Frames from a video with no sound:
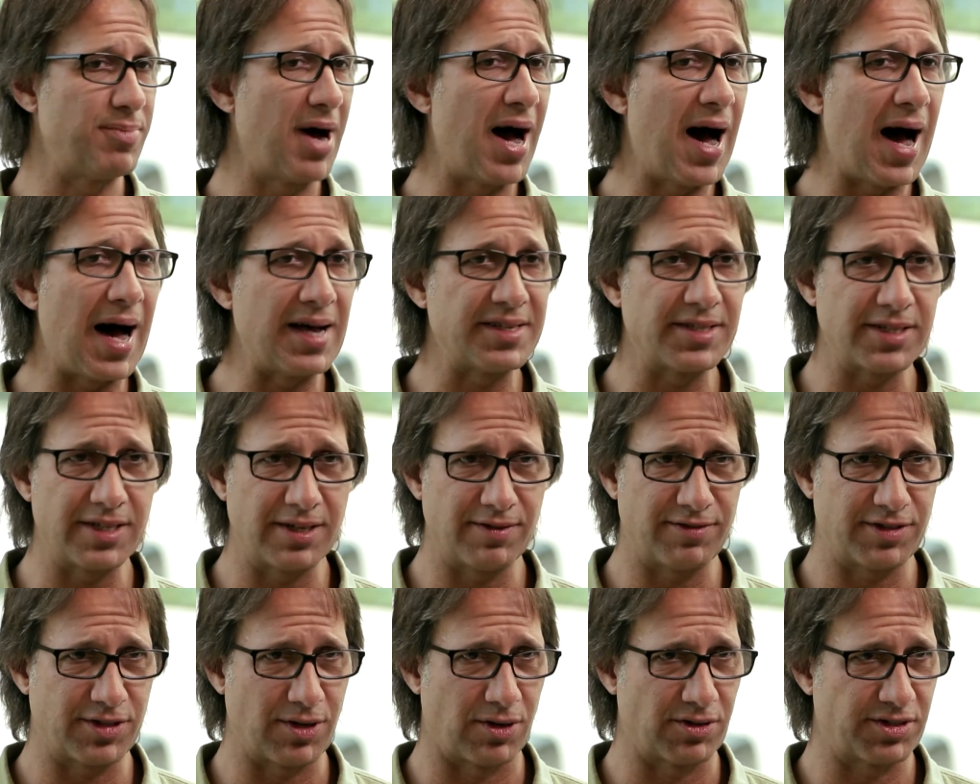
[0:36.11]

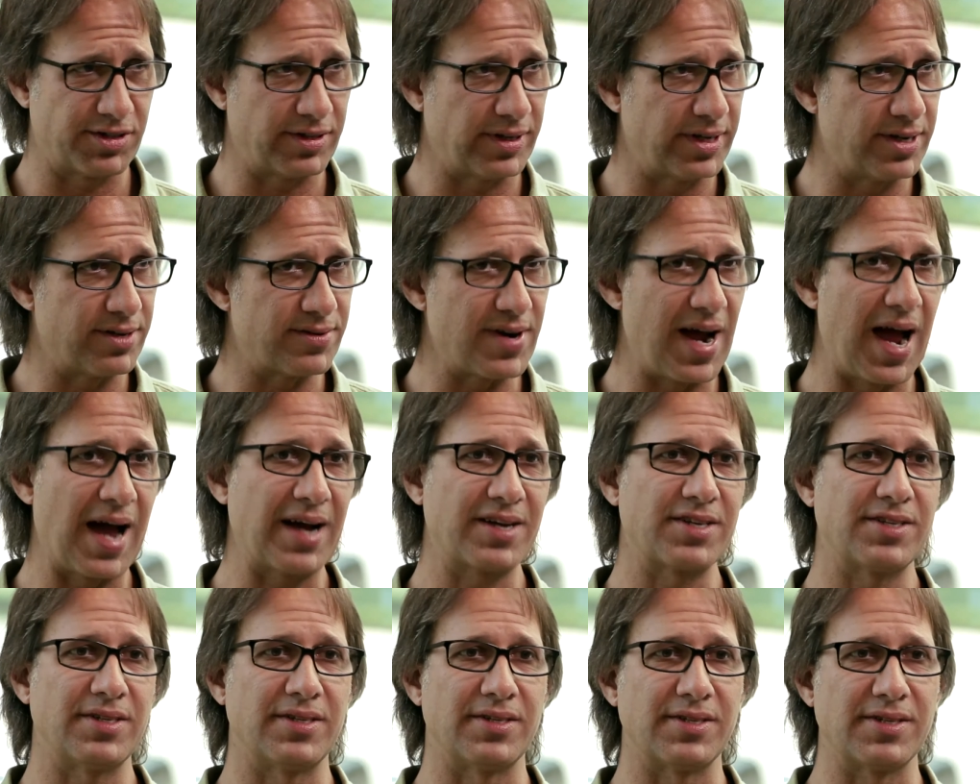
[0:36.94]
positive social
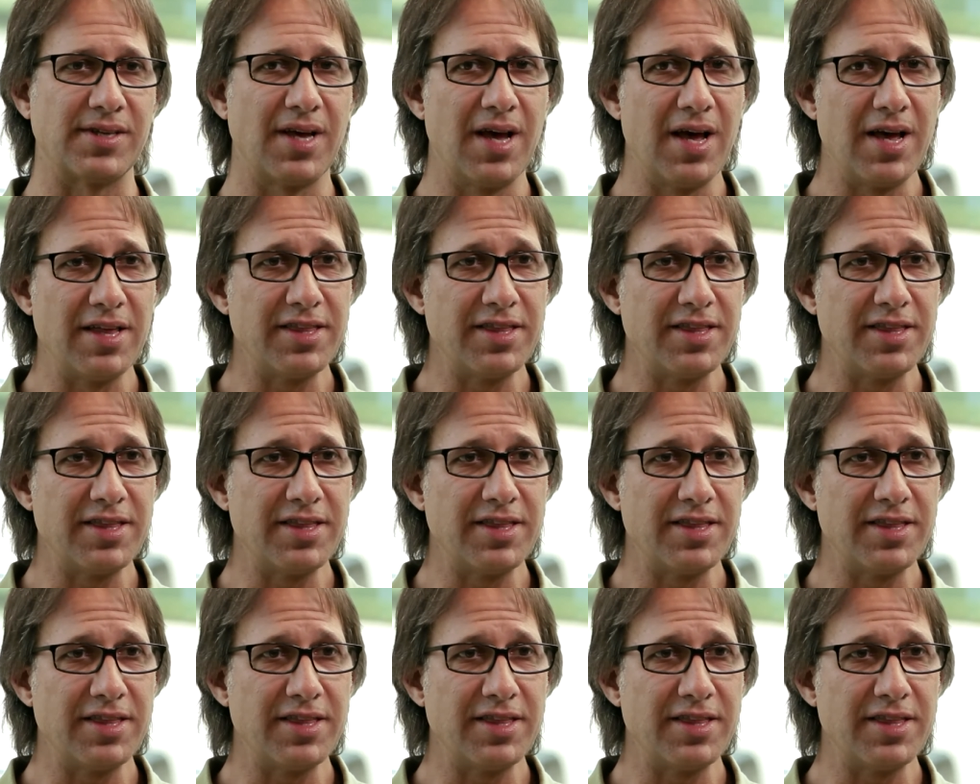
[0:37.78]
interactions,